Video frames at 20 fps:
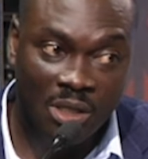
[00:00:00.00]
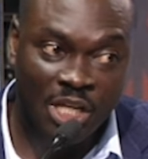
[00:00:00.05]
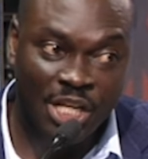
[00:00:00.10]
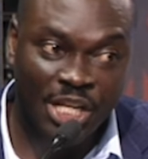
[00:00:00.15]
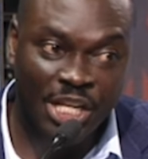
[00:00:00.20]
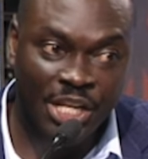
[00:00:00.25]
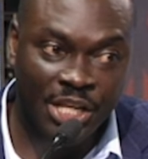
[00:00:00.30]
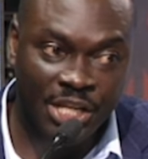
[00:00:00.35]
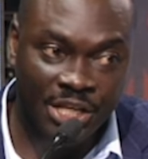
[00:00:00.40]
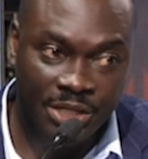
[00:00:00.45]

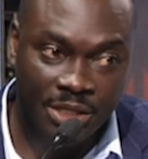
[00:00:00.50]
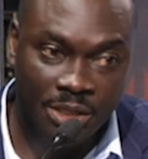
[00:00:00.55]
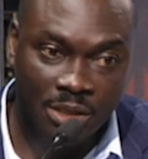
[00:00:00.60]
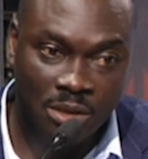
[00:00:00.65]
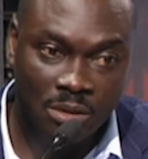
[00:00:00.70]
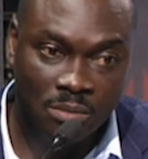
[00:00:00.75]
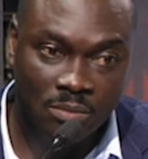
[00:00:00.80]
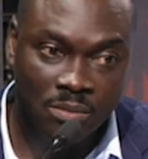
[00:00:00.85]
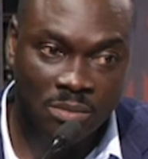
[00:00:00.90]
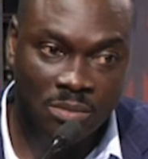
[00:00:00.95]

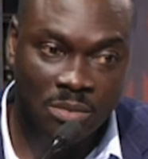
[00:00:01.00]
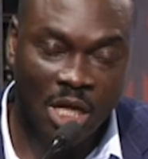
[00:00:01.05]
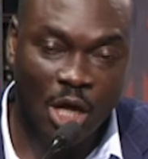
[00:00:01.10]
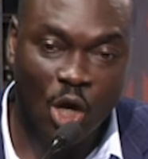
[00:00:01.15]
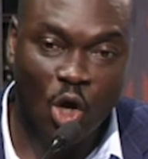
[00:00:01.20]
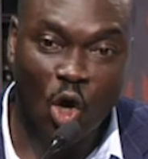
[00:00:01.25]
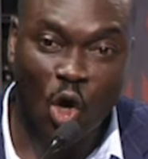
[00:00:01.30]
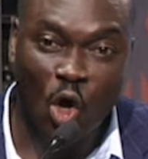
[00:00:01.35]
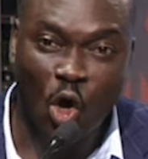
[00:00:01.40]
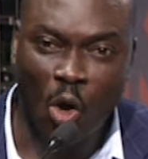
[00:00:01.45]
need a
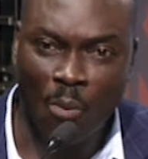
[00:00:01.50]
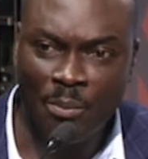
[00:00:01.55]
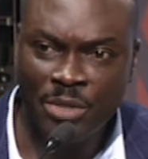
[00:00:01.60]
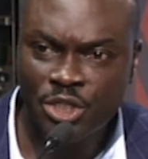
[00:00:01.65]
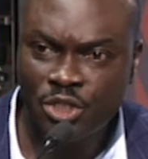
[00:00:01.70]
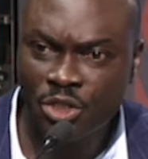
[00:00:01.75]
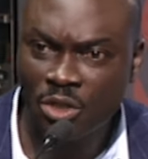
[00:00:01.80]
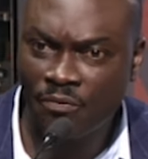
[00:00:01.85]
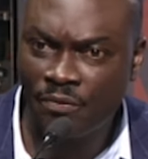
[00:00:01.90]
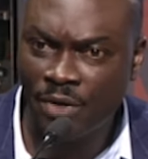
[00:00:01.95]

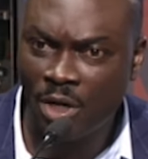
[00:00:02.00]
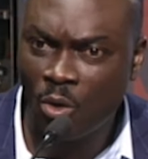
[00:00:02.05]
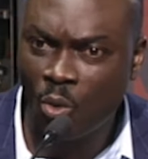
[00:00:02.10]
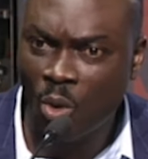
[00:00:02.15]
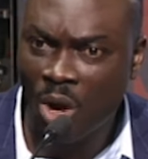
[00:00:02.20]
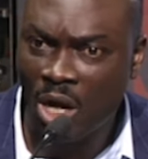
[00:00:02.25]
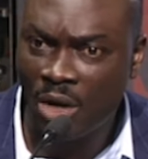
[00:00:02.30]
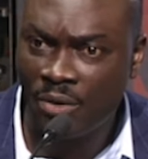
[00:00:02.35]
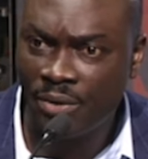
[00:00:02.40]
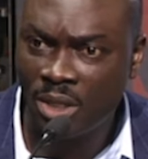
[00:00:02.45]
commission of
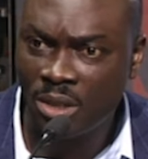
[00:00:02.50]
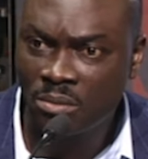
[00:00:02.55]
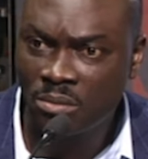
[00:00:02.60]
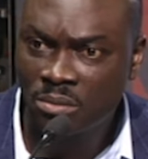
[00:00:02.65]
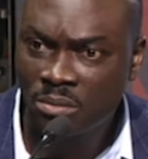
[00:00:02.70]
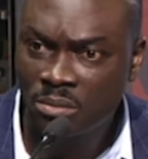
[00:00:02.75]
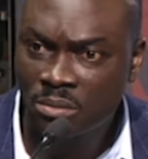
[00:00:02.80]
inquiry